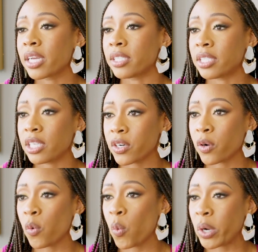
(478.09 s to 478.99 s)

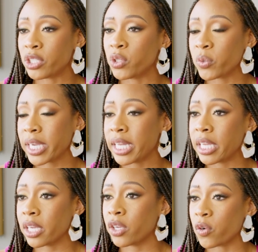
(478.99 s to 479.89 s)
consider once you are
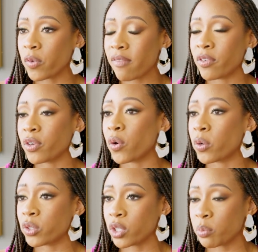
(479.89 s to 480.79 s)
hitting your revenue
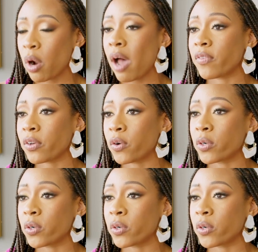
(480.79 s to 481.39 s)
goals, your profit